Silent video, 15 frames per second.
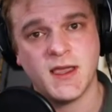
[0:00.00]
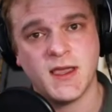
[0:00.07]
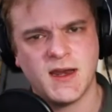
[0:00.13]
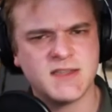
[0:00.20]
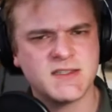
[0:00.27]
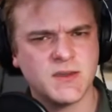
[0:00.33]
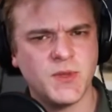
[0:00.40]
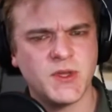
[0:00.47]

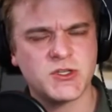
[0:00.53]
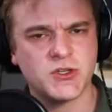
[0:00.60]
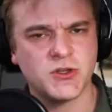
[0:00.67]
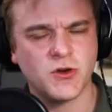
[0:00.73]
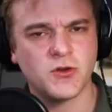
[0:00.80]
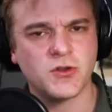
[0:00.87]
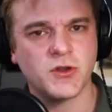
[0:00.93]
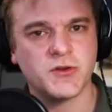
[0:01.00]
as i mentioned
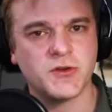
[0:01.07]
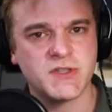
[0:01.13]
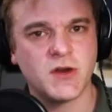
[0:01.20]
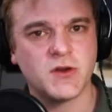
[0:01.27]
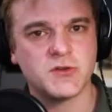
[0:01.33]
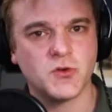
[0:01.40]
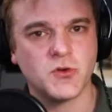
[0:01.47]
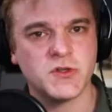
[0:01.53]
earlier
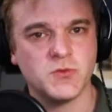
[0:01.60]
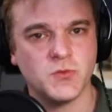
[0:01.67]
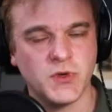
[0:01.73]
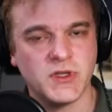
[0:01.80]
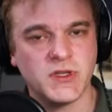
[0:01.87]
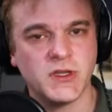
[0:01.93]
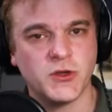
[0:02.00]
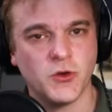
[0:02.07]
territory is
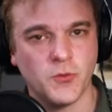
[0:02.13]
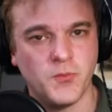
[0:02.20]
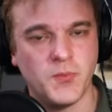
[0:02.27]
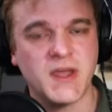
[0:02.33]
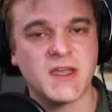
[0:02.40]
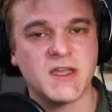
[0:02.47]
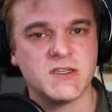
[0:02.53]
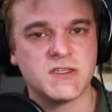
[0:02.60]
really your
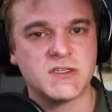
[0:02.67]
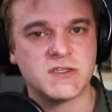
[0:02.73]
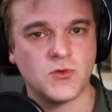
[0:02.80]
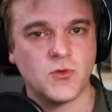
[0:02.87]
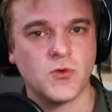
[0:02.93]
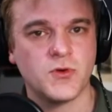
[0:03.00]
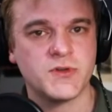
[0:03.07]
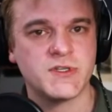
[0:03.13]
biggest
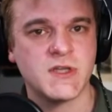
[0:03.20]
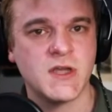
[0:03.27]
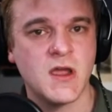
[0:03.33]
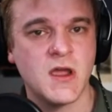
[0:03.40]
source